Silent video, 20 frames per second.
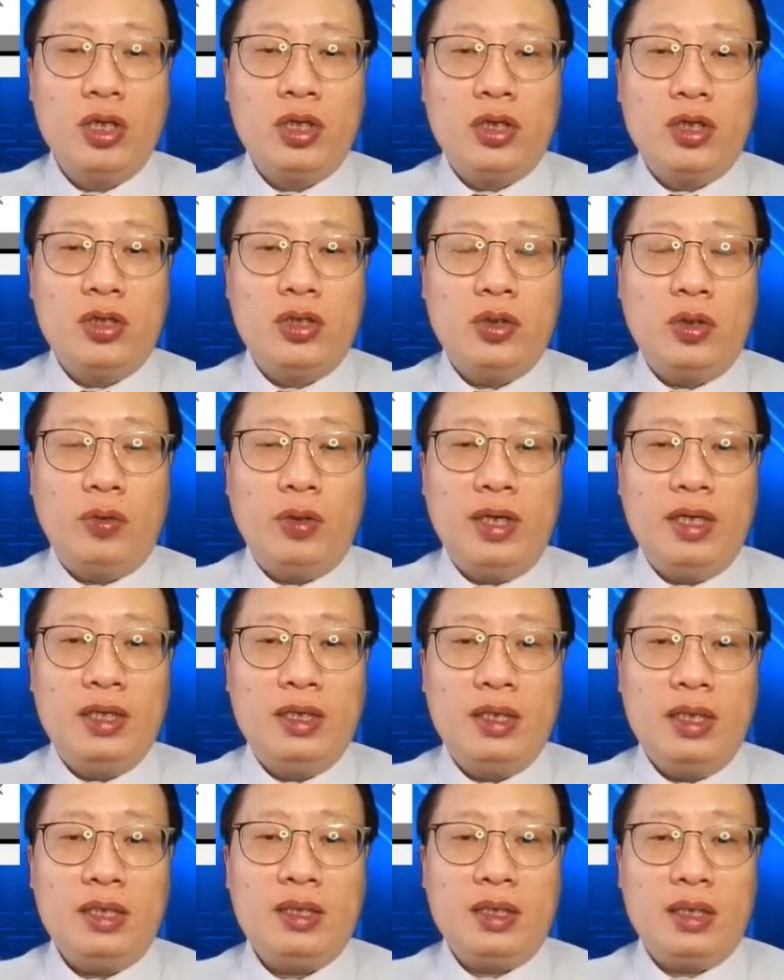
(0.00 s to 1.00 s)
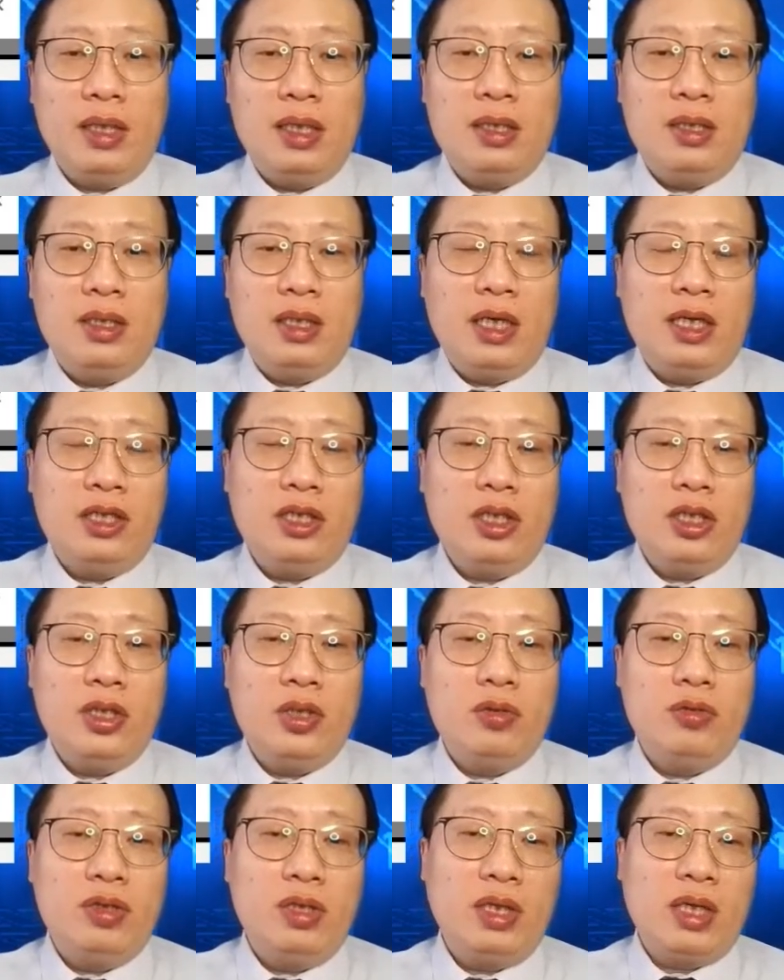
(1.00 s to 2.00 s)
So in this case, they're actually
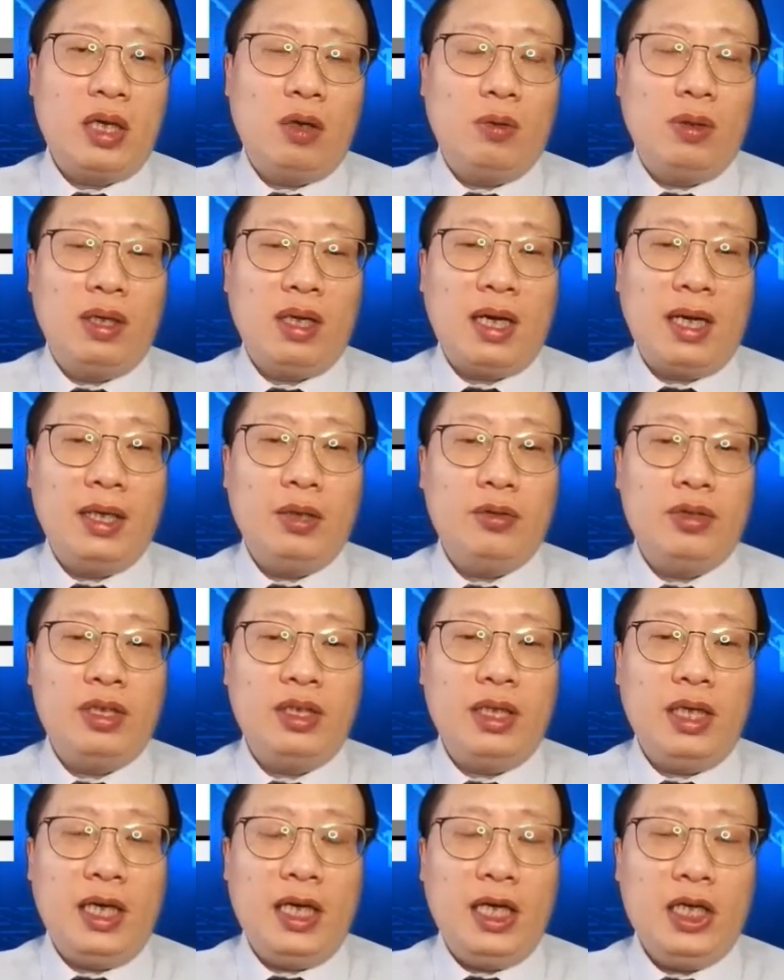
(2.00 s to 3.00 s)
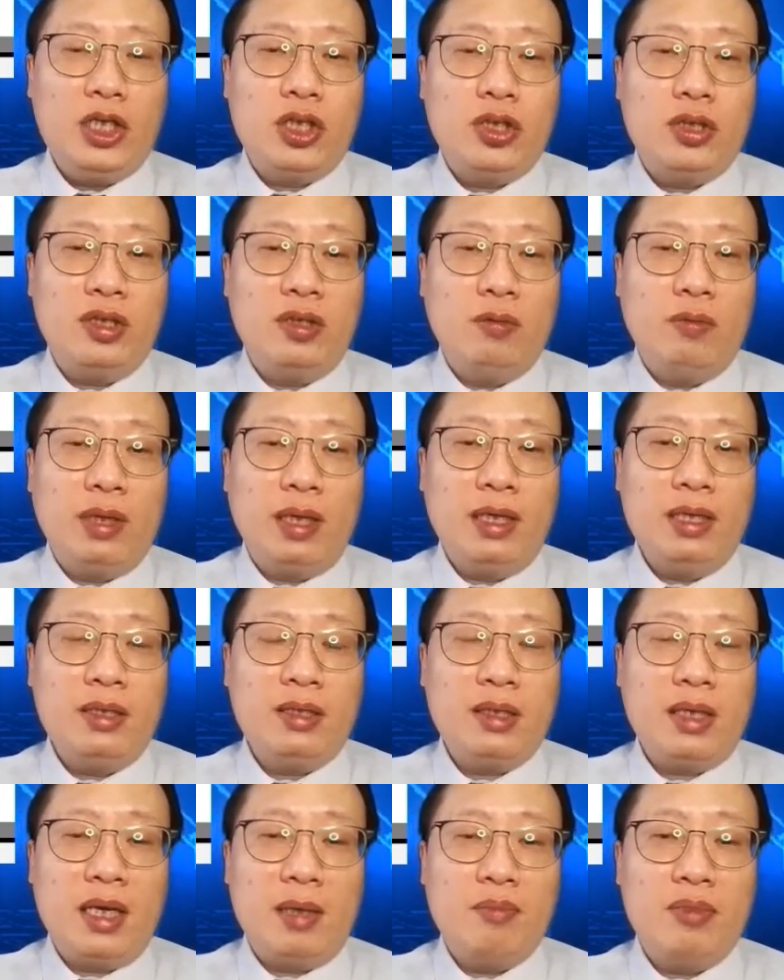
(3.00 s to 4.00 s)
using our IoT Edge
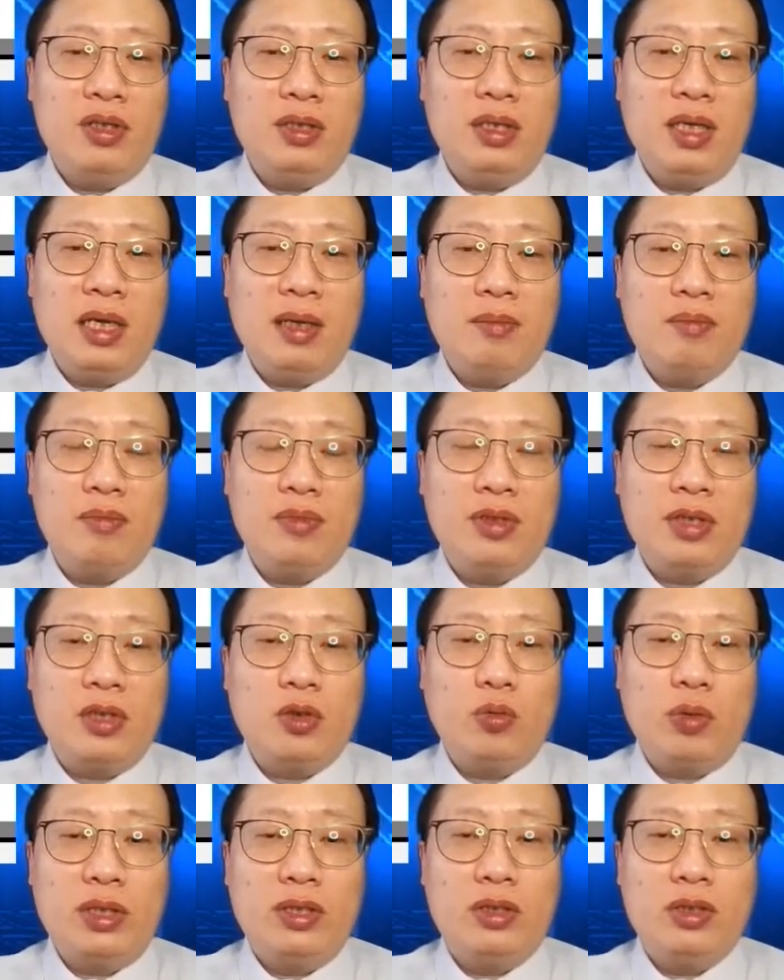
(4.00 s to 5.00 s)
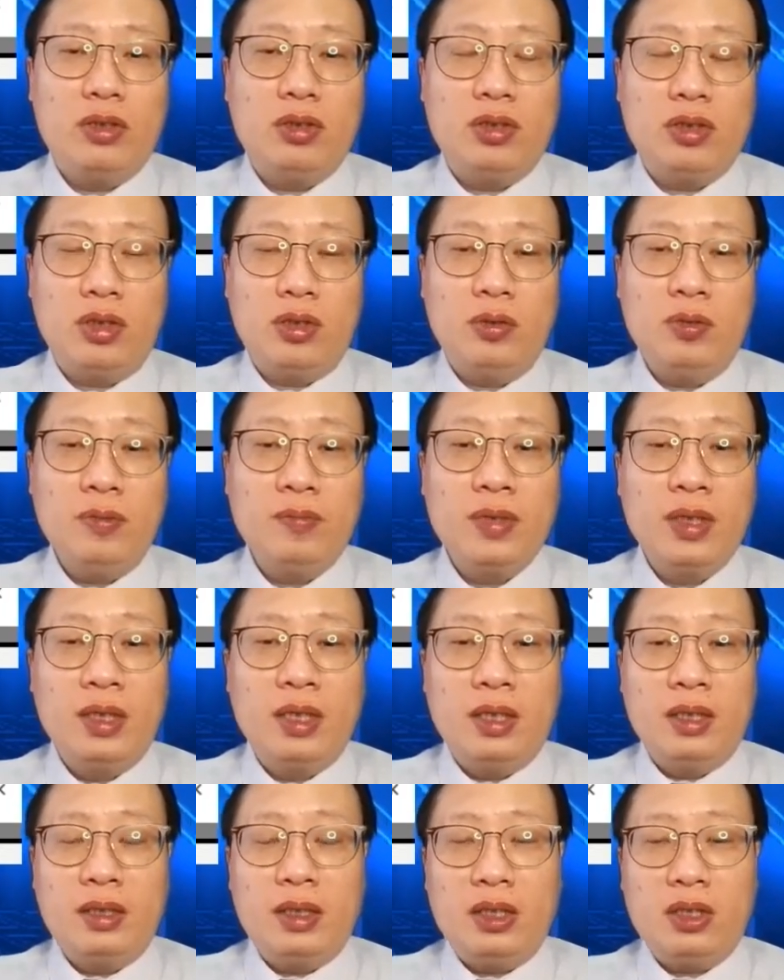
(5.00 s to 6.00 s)
device, MCM6100,
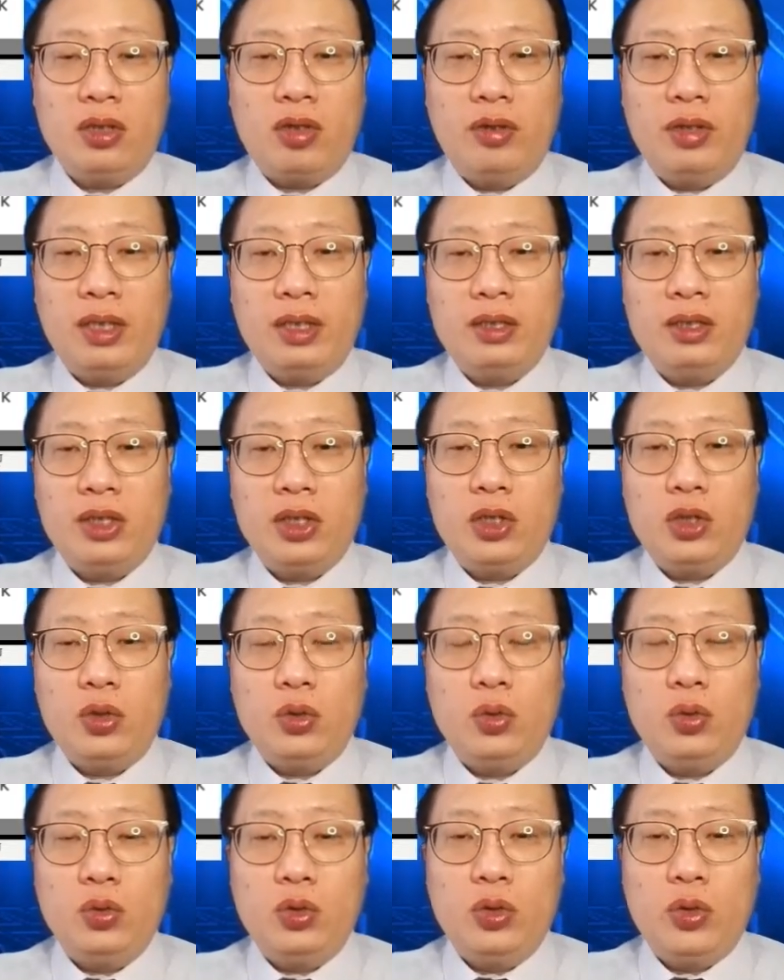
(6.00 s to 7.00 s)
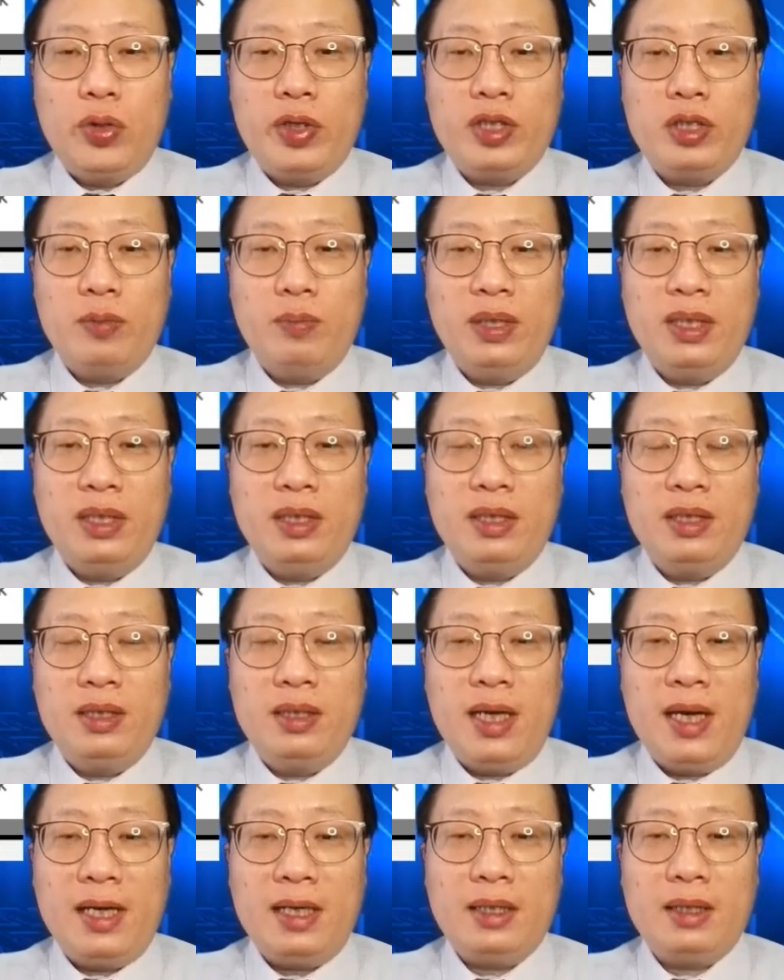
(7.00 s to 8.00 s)
that's connected to USB
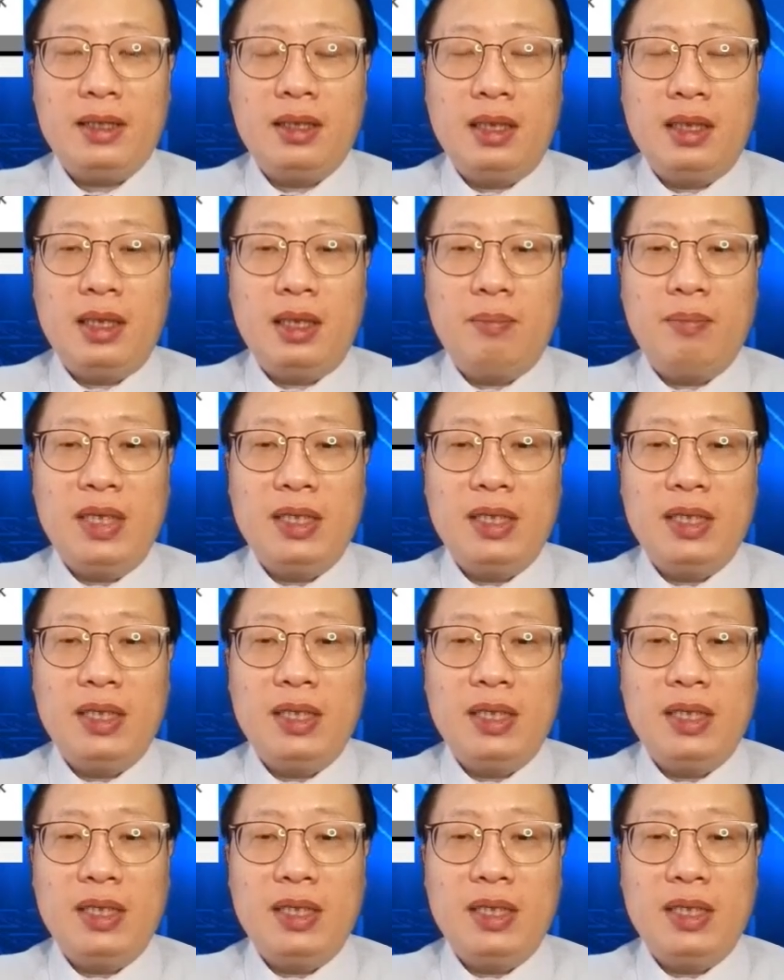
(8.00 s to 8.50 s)
DAQ.